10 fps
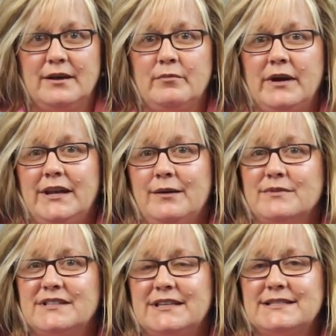My name
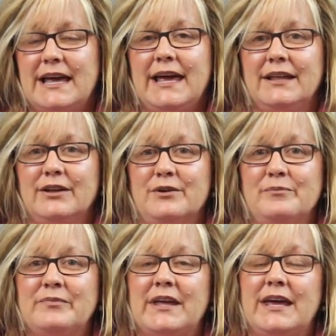is Lisa
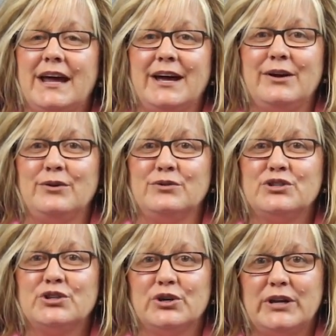Anglim, and I own
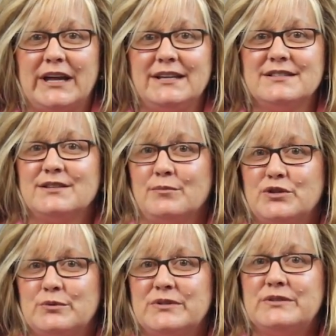Sugardaddy's
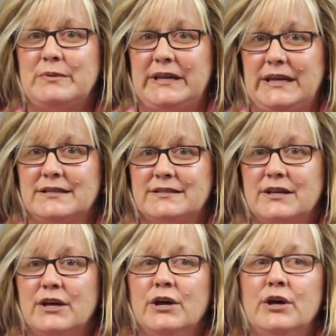Sumptuous Sweeties.
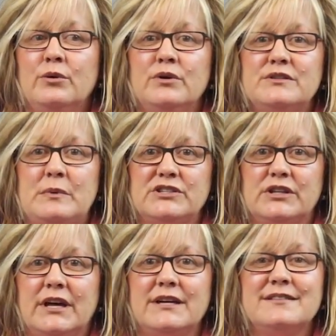We
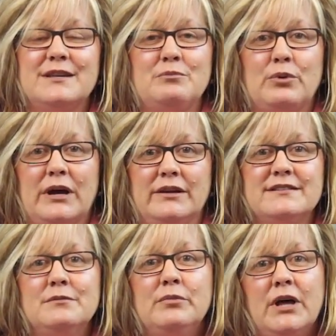specialize in
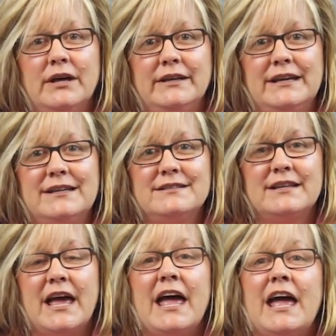brownies and blondies,
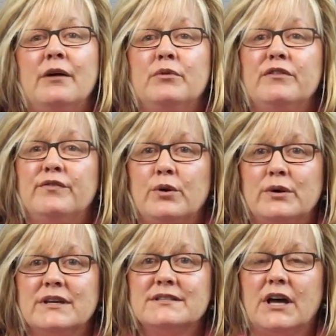and we
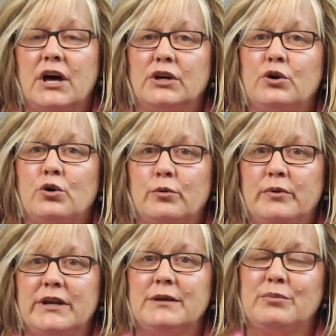focus on
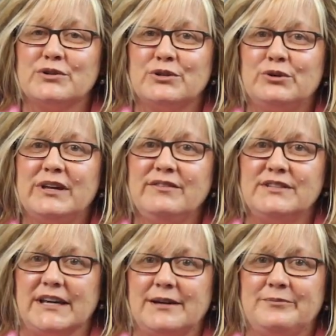corporate and personal
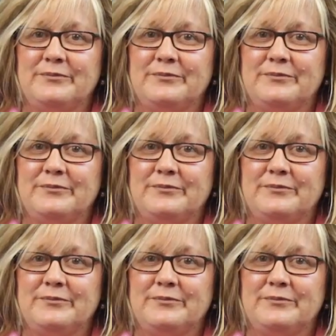gifting.